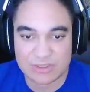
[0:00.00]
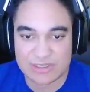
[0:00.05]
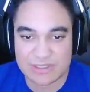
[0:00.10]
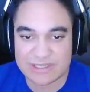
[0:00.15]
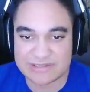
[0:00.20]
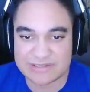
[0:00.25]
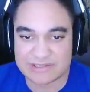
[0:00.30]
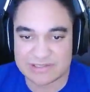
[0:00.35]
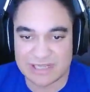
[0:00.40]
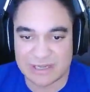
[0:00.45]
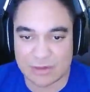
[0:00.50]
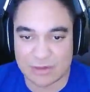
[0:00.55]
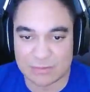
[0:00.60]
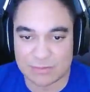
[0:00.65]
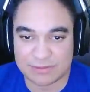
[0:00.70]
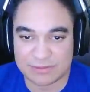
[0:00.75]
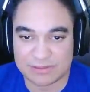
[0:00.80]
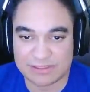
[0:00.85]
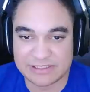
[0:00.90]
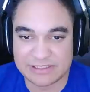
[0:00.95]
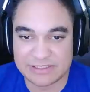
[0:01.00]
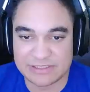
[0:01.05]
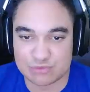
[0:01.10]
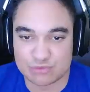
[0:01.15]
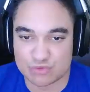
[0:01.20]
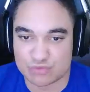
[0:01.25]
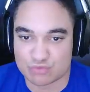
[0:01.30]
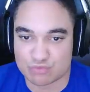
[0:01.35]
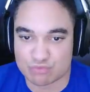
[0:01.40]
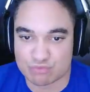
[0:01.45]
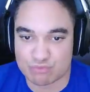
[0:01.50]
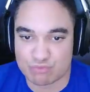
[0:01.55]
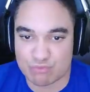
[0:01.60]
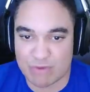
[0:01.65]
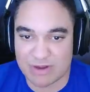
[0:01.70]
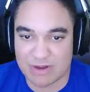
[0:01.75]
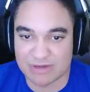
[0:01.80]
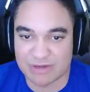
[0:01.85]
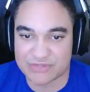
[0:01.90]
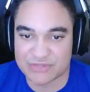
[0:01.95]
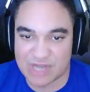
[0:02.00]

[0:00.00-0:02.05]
It's like completely just right on